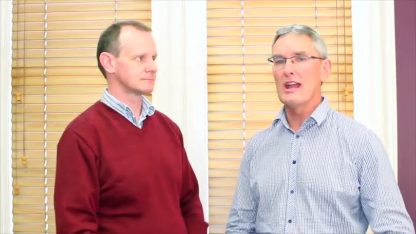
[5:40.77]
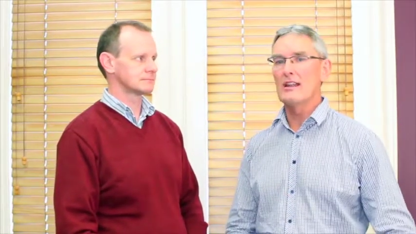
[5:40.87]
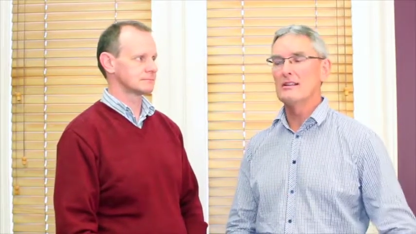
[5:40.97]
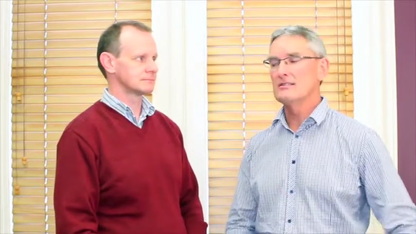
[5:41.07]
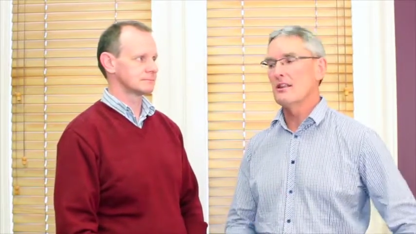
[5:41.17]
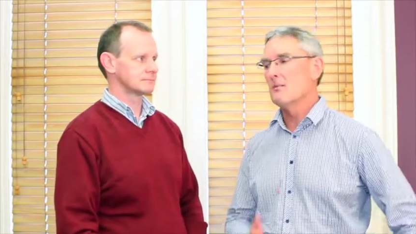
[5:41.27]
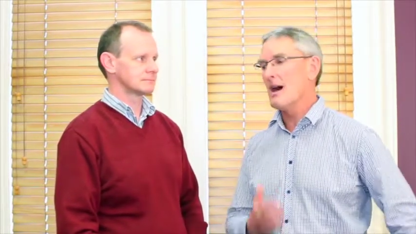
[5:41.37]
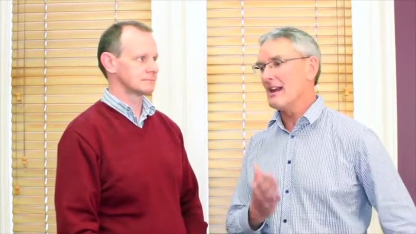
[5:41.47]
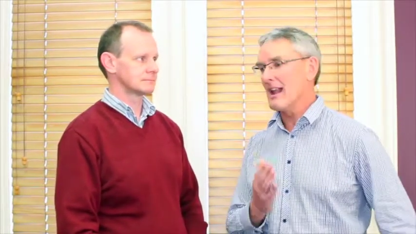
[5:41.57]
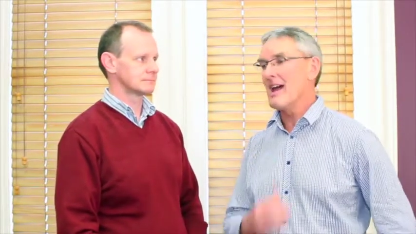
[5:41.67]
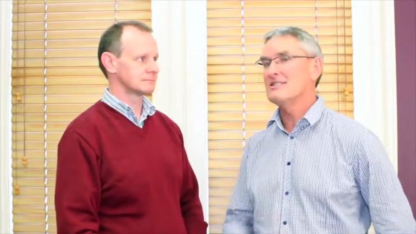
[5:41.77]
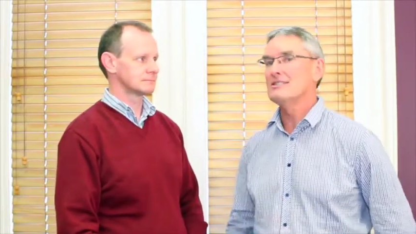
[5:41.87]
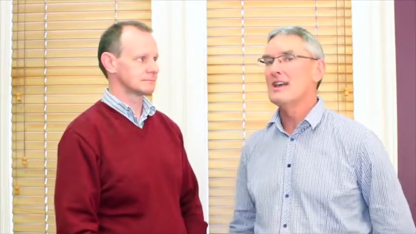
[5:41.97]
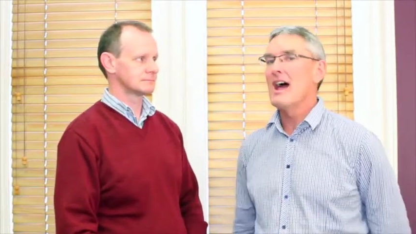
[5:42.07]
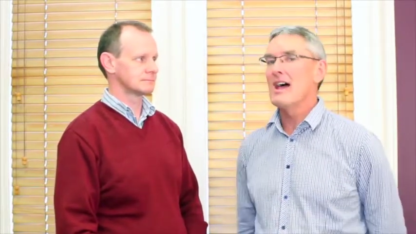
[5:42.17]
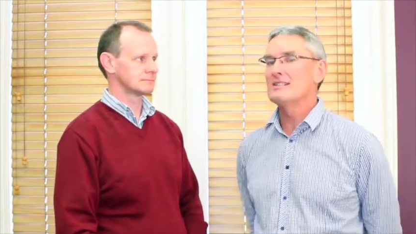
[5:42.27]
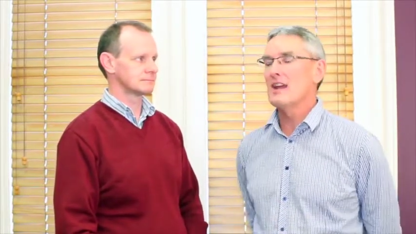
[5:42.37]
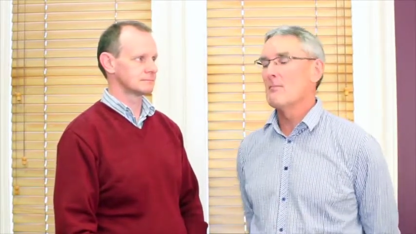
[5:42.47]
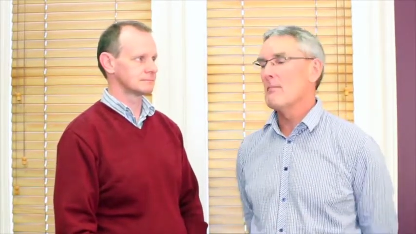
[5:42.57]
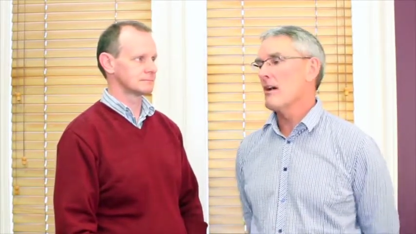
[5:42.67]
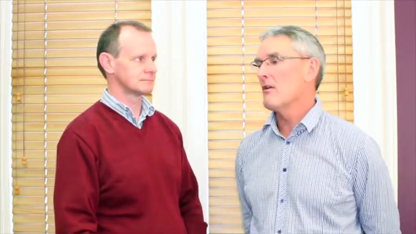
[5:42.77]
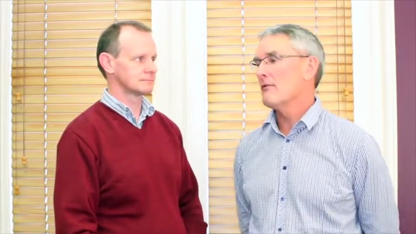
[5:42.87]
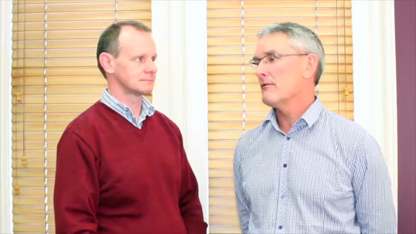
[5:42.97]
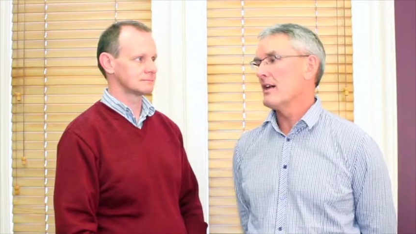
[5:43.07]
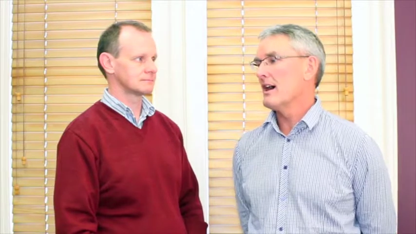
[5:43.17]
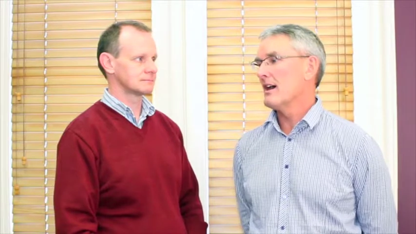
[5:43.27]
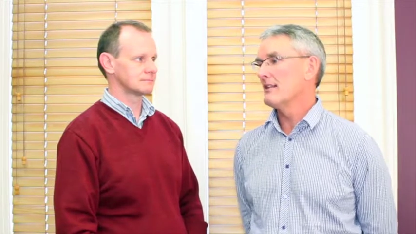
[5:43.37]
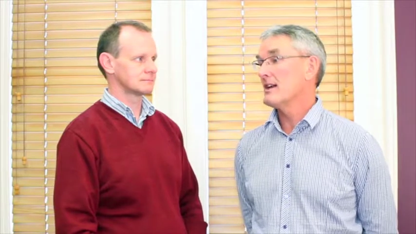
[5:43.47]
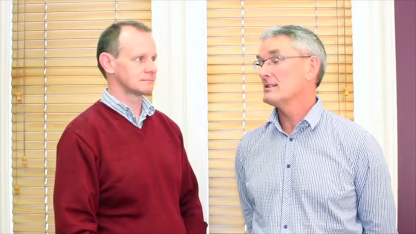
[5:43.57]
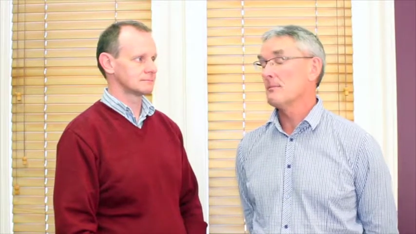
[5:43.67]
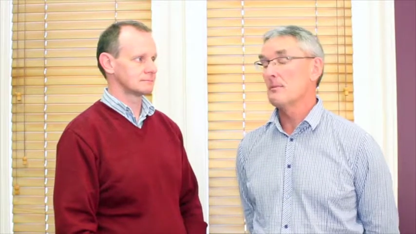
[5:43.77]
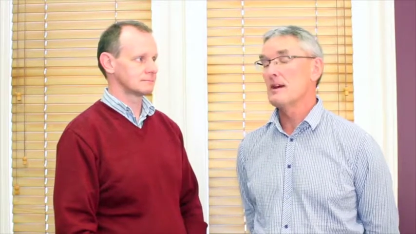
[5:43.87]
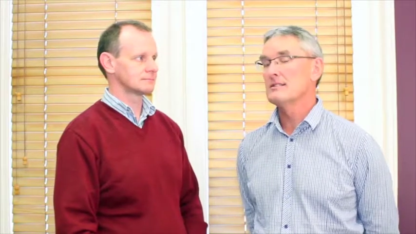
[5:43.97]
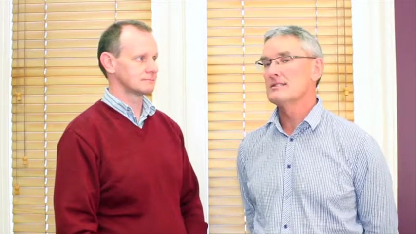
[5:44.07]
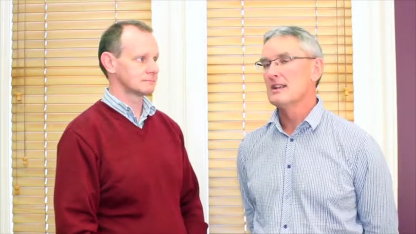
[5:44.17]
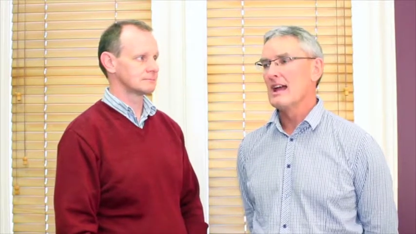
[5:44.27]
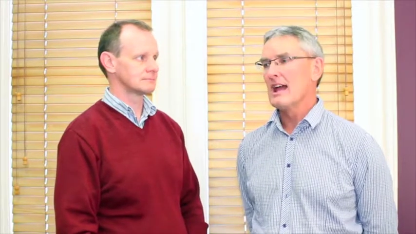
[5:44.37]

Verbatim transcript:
Speaker 1: and so the market has has come back off uh, last couple of months,